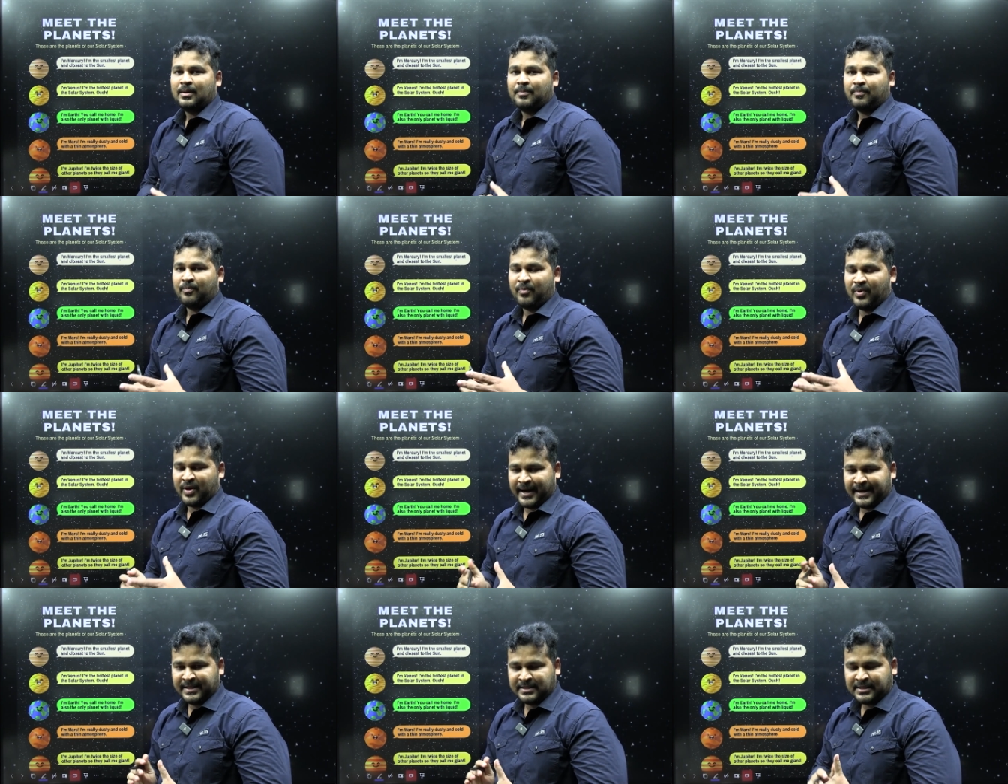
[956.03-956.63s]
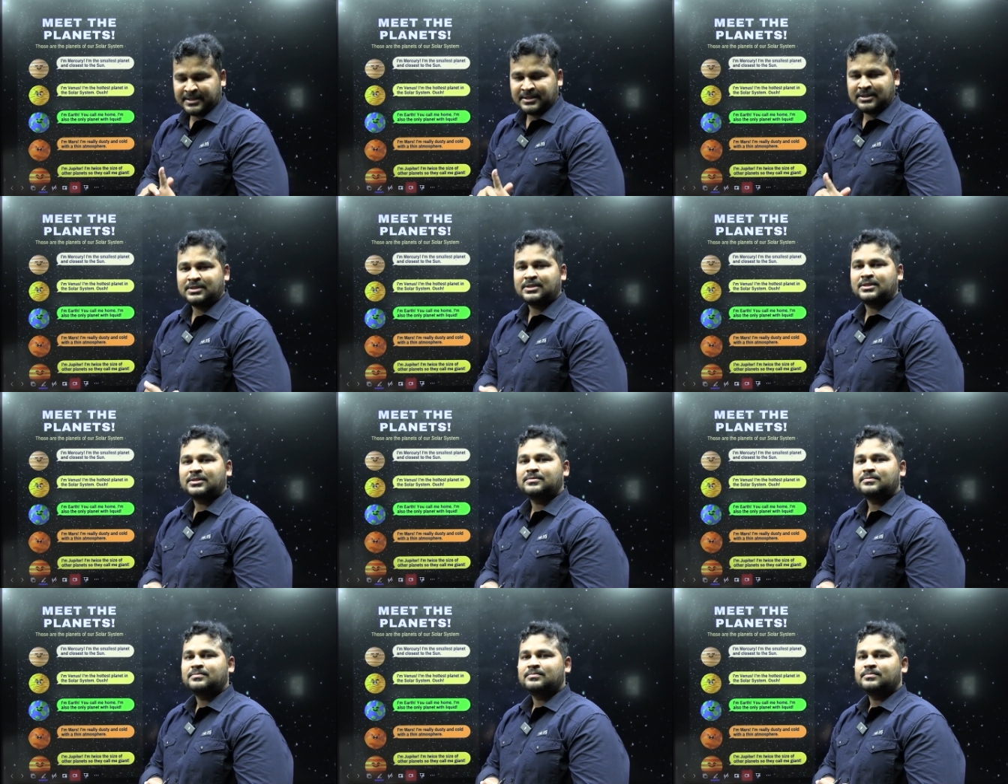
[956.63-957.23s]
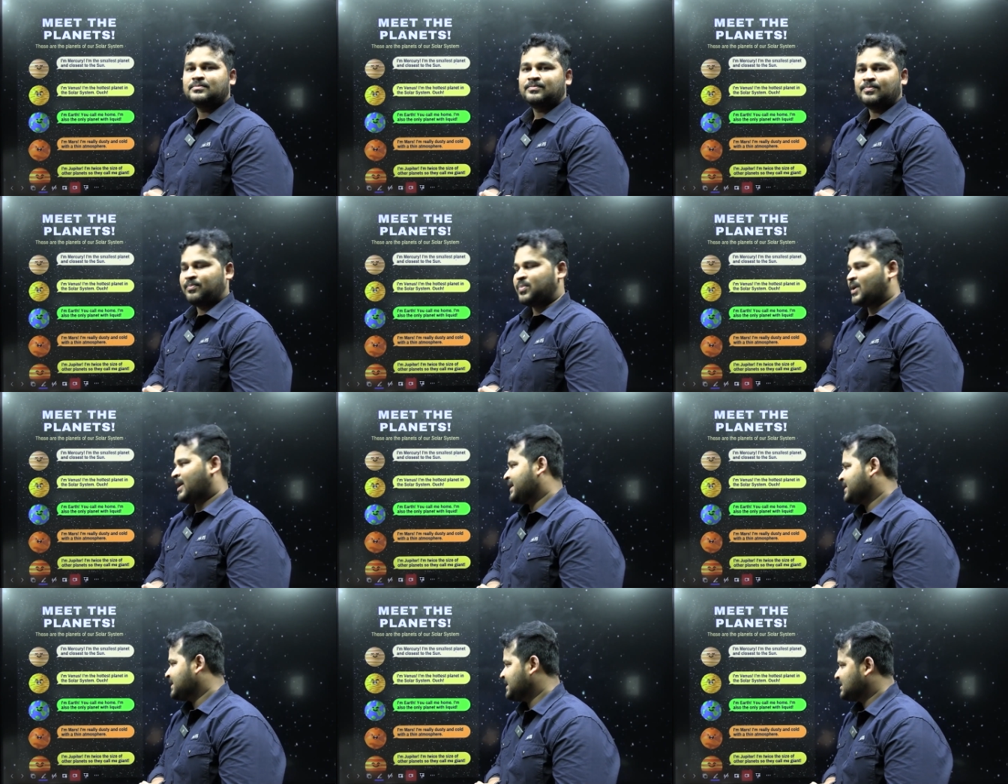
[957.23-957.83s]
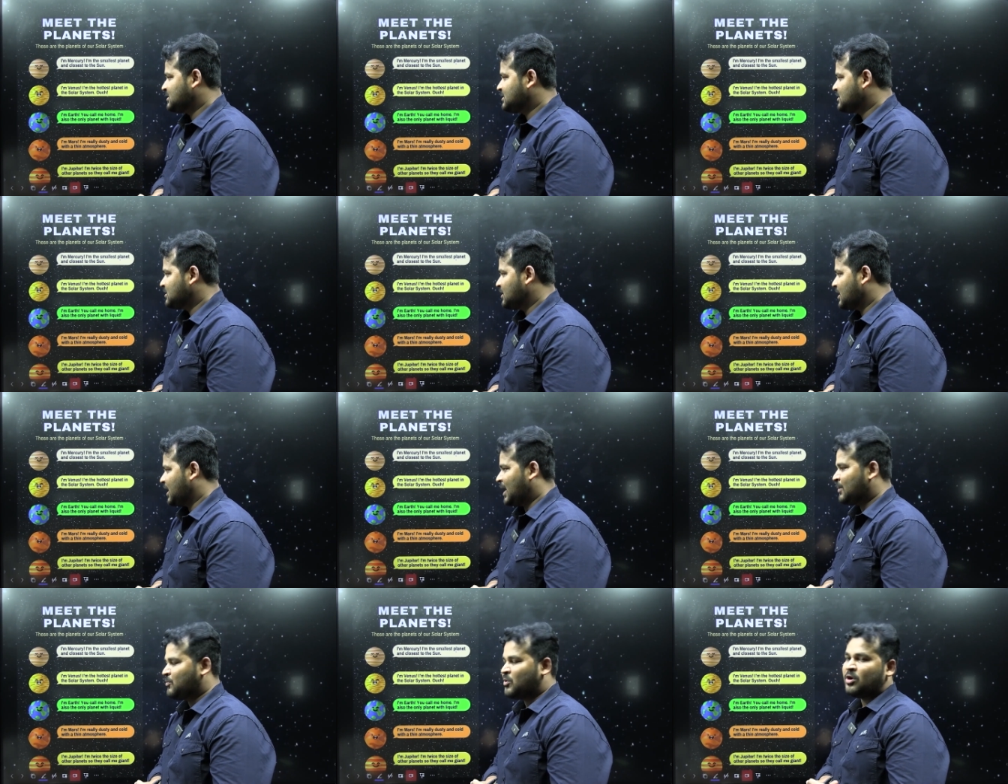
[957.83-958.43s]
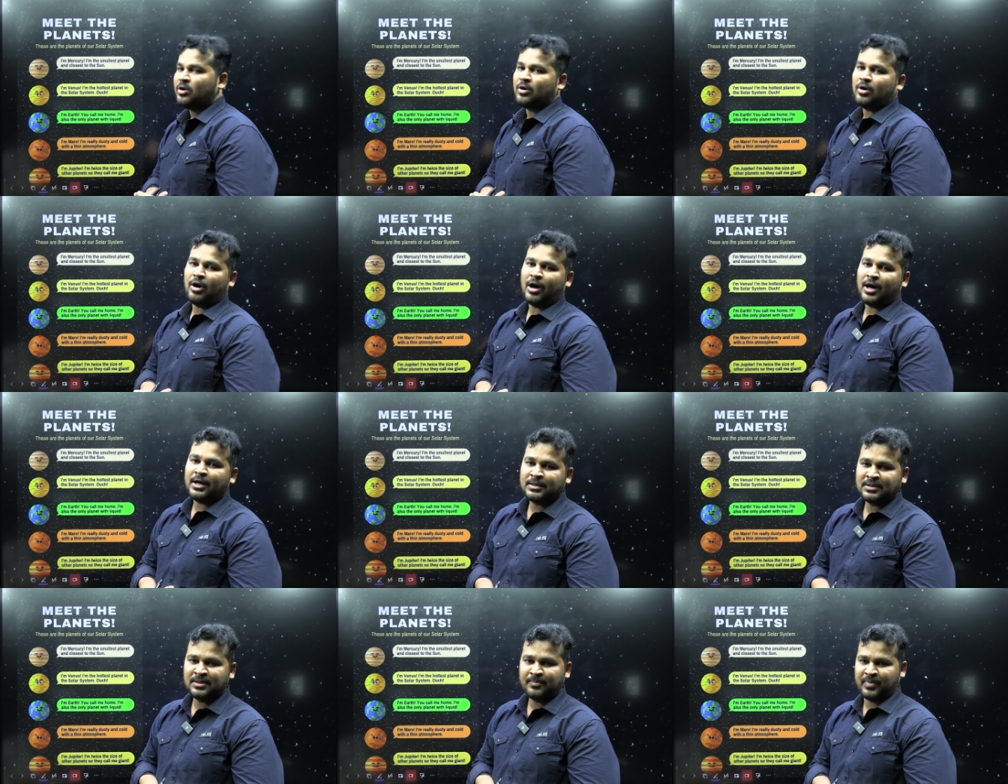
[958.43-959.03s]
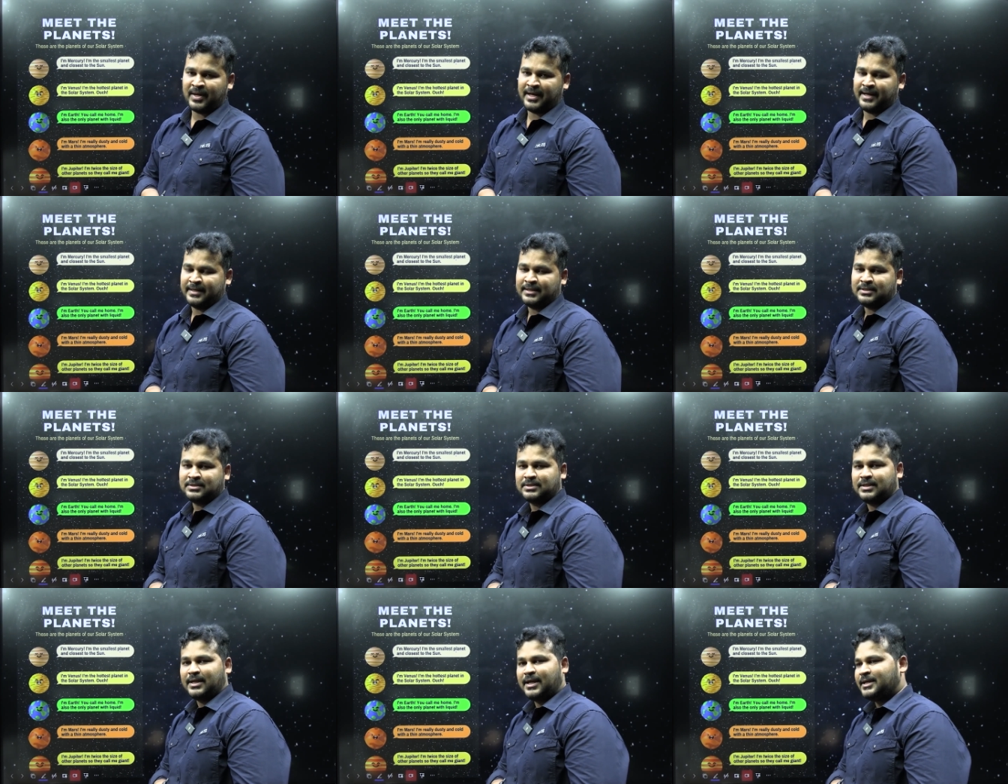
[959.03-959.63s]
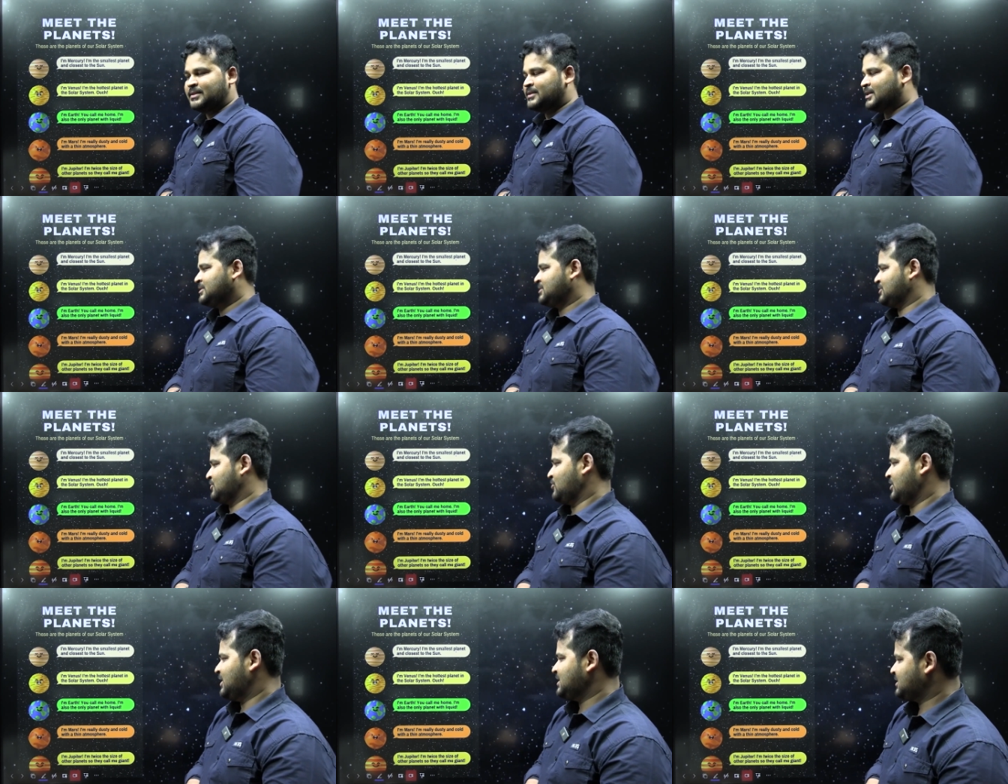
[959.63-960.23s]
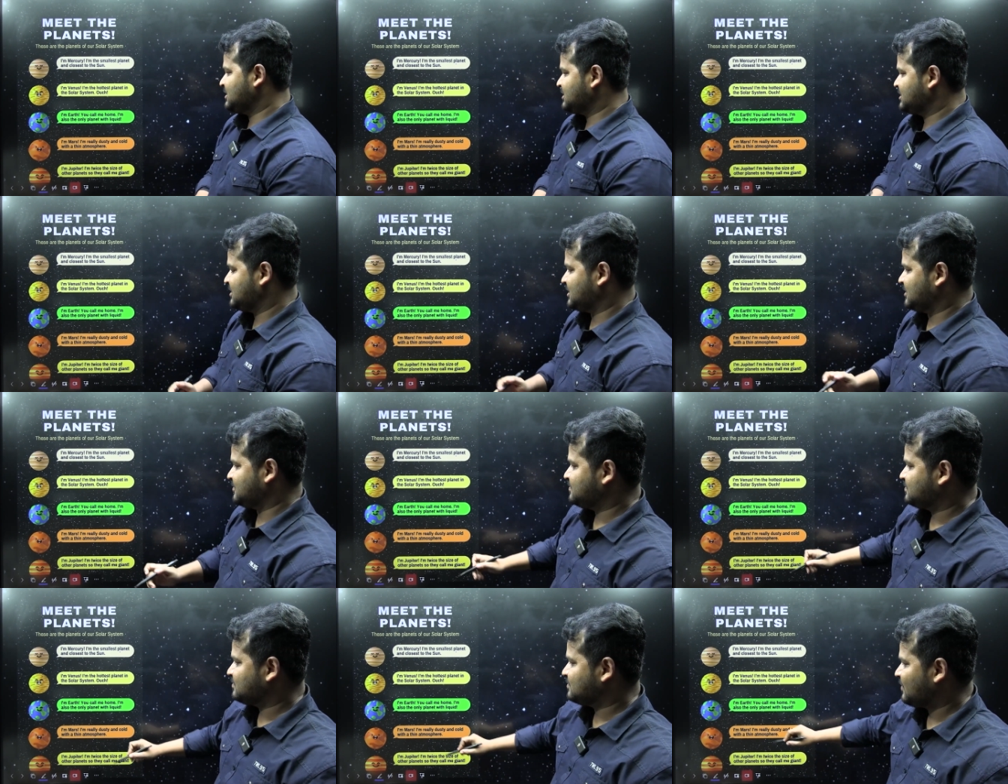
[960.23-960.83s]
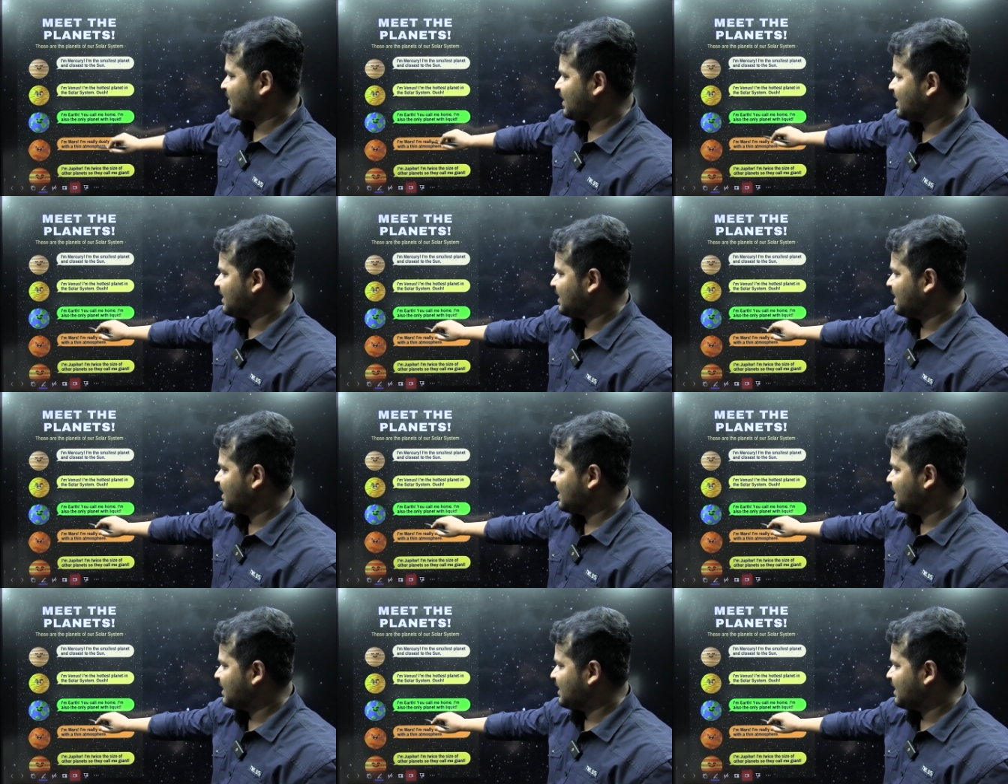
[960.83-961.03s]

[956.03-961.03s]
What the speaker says: brightest planet among all the planets in the solar system.